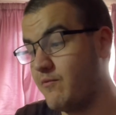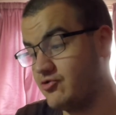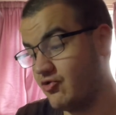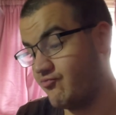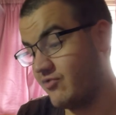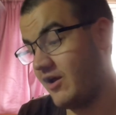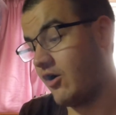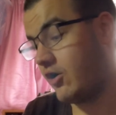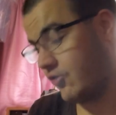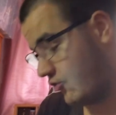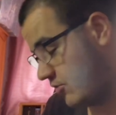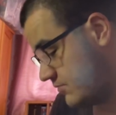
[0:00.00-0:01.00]
which was pretty
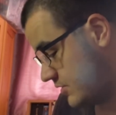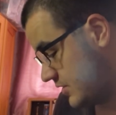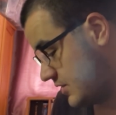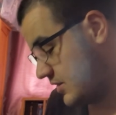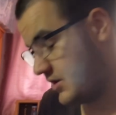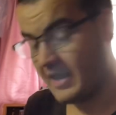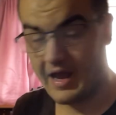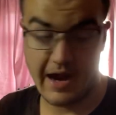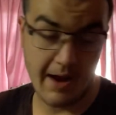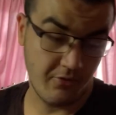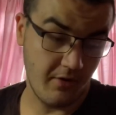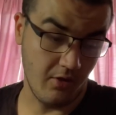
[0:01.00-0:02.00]
awesome. Yeah,
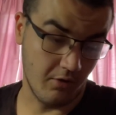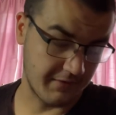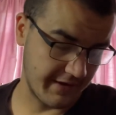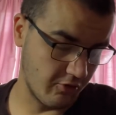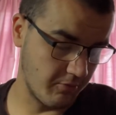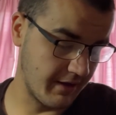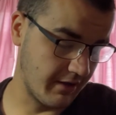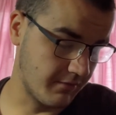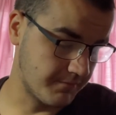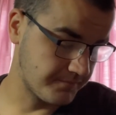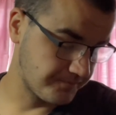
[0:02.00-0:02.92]
I absolutely love Kill Bill.